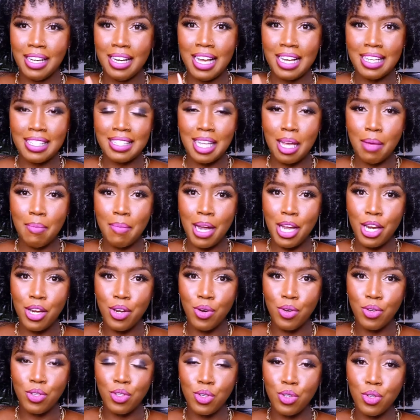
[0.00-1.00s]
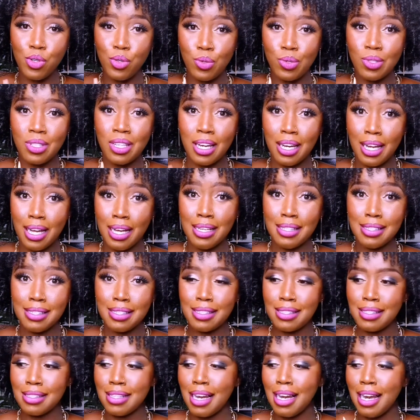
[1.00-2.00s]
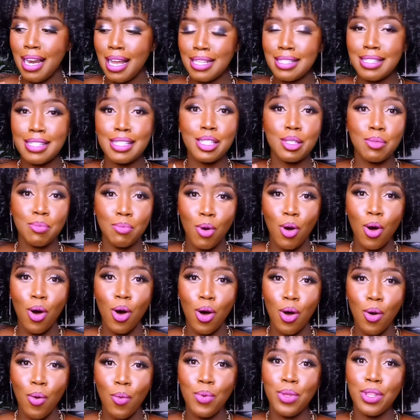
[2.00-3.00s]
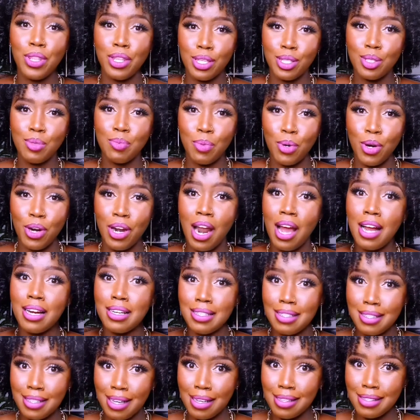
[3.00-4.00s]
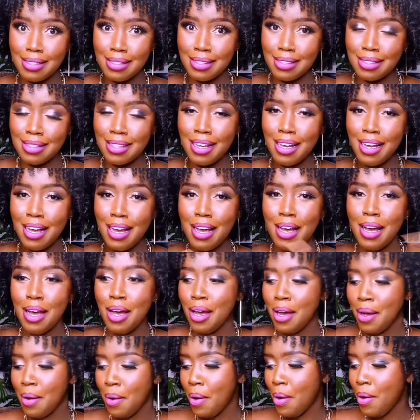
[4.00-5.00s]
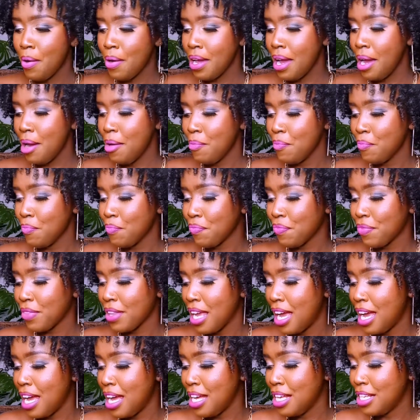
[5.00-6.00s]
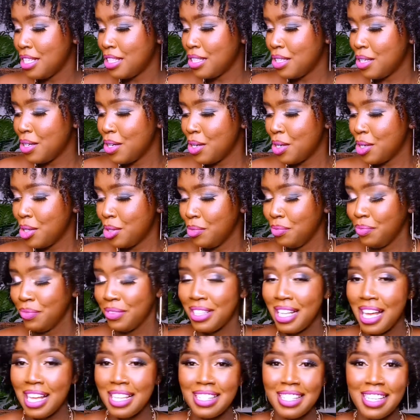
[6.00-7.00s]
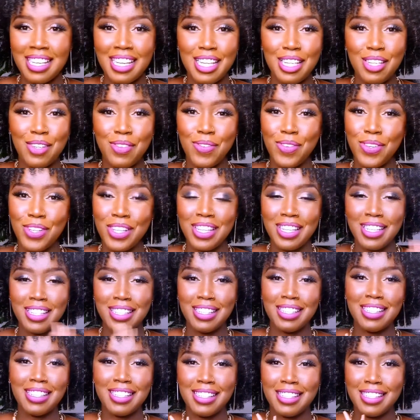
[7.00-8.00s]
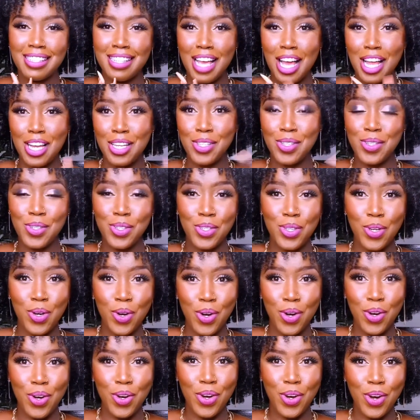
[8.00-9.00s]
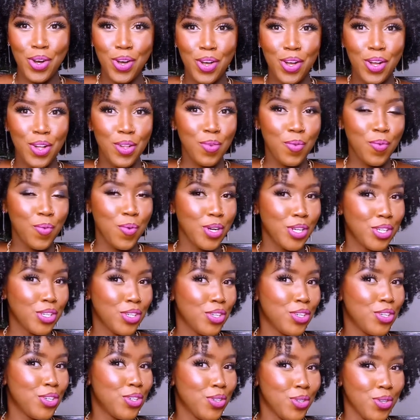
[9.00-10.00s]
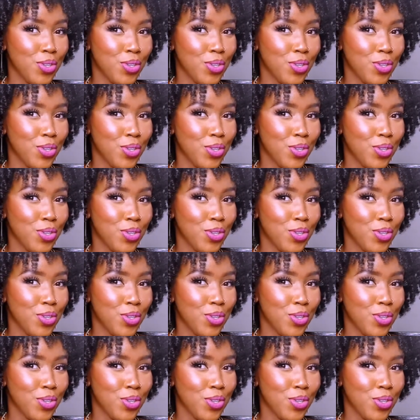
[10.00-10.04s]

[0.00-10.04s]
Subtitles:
next time I know to use less is more with this product. Yes. Okay, so that's it for this tutorial. What